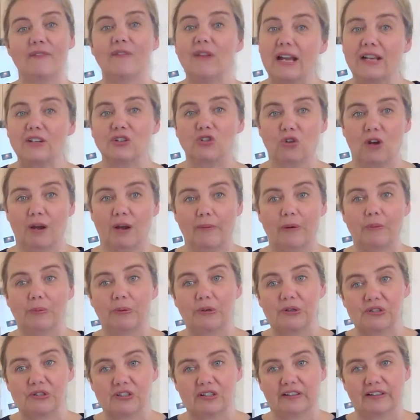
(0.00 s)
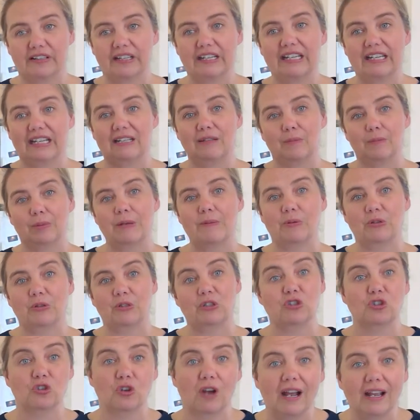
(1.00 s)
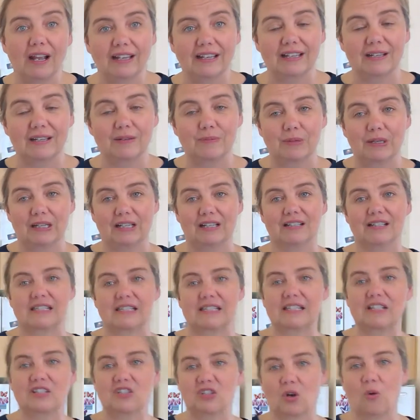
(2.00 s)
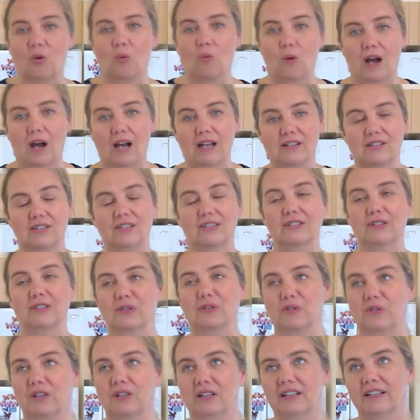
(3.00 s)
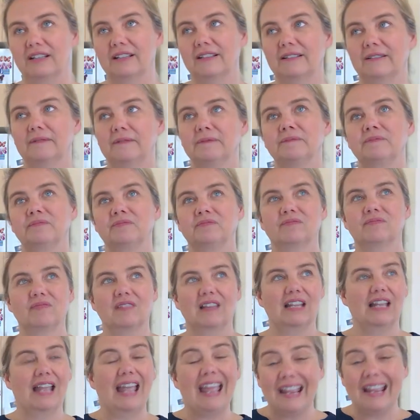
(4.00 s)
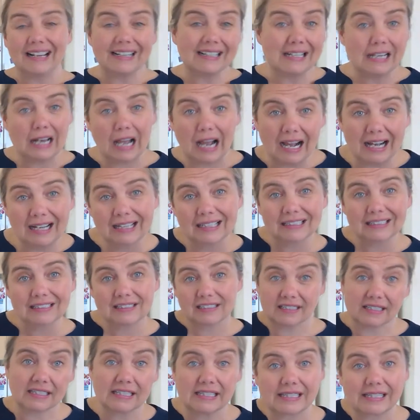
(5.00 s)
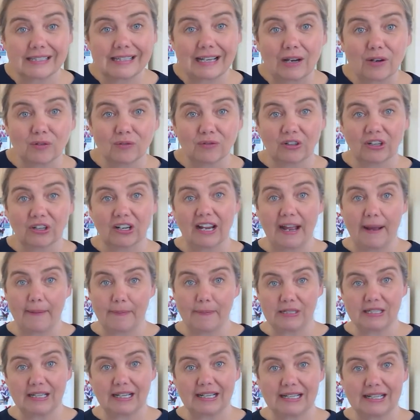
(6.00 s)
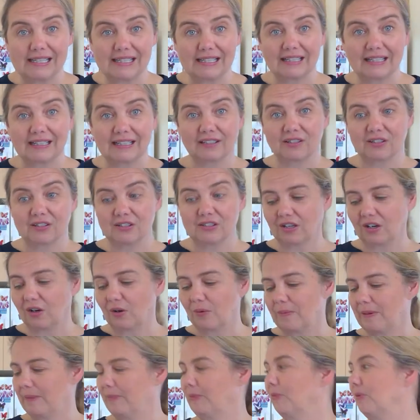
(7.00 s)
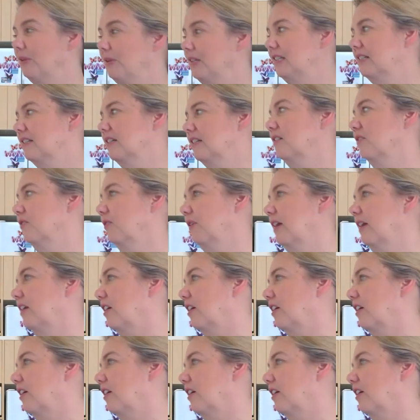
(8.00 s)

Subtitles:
had trouble personally getting people to try it because they don't want to. Eggnog doesn't sound very appetizing. So maybe we need to create